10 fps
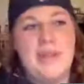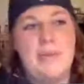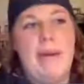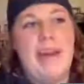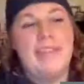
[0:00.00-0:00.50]

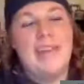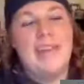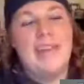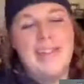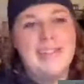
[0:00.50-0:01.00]
math
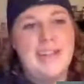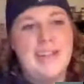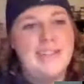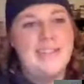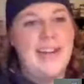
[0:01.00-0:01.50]
kind of gets set
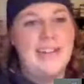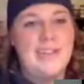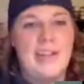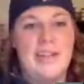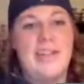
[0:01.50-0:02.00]
aside a
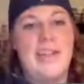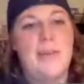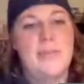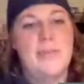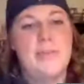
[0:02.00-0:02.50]
lot of the
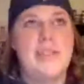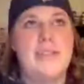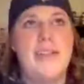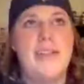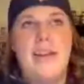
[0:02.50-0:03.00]
times, at least
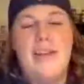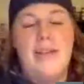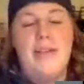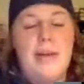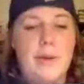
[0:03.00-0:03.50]

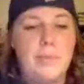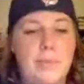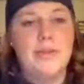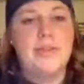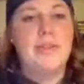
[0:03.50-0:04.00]
in my own
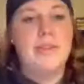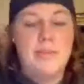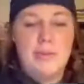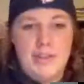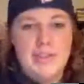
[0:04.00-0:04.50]
personal
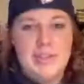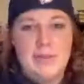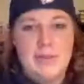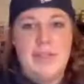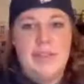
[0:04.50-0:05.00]
experiences being in